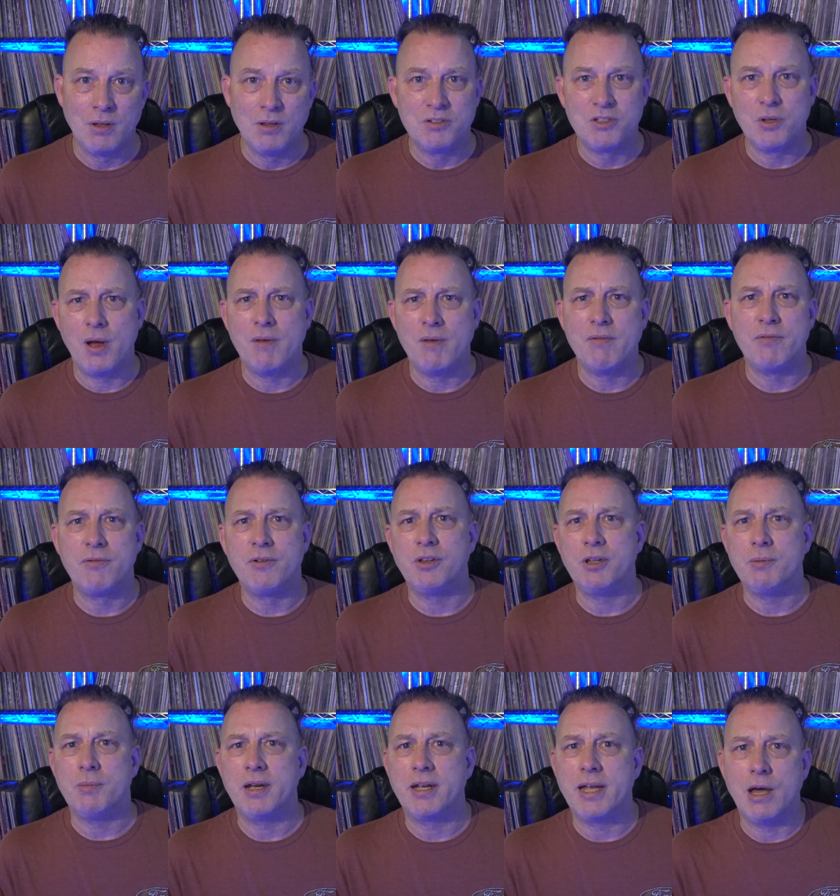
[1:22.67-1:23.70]
So I have a
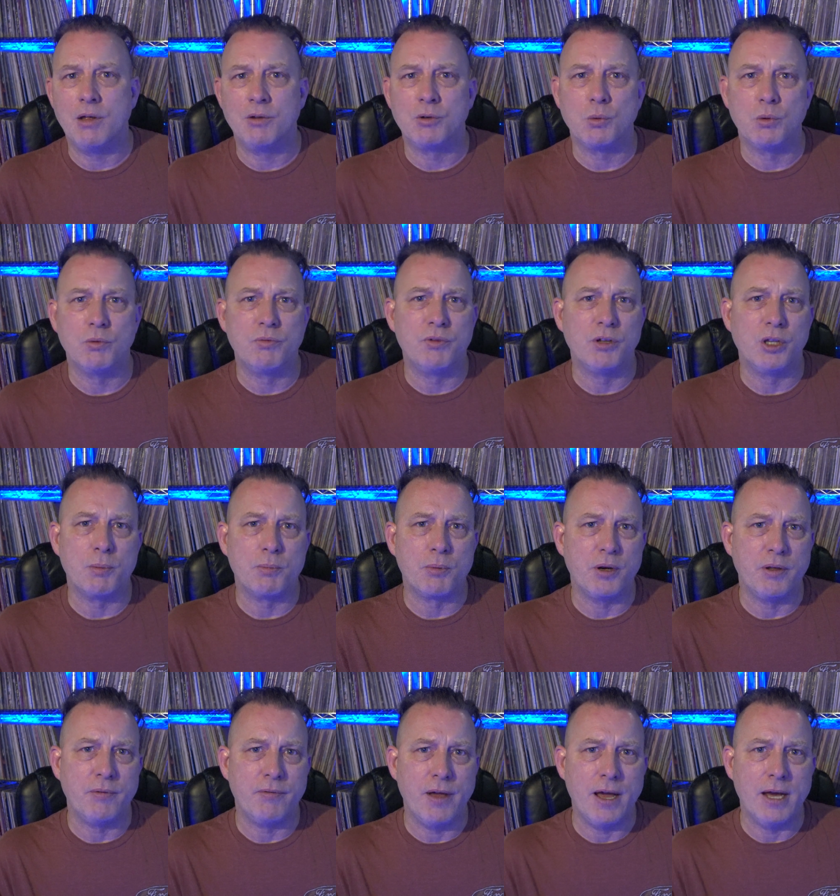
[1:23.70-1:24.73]
feeling my calendar will fill up
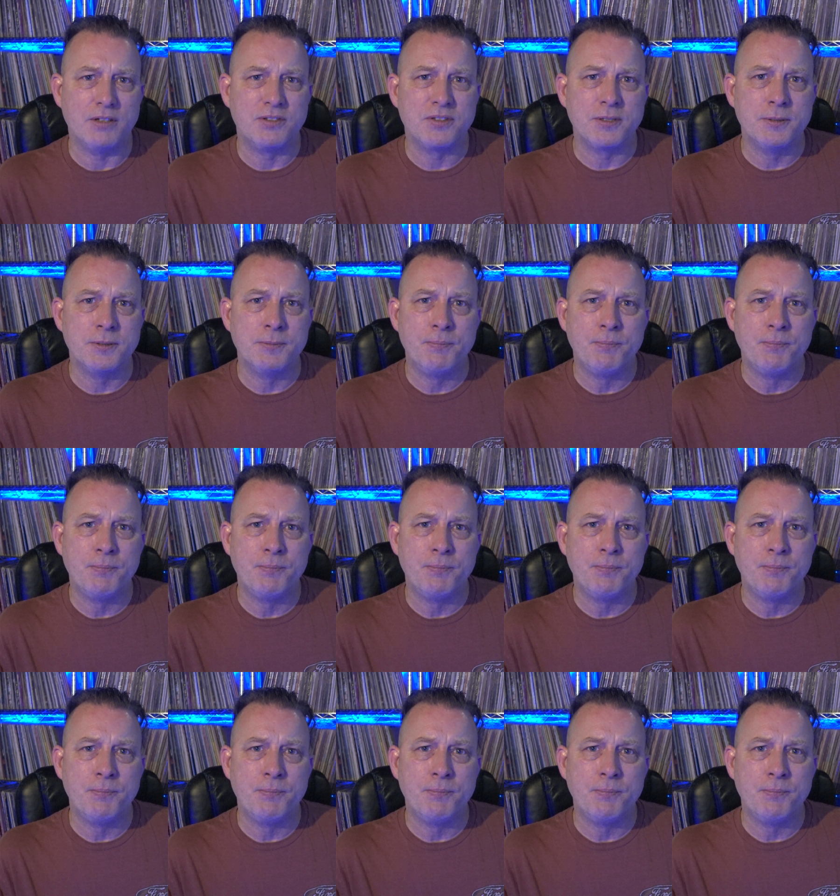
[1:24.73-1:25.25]
pretty fast.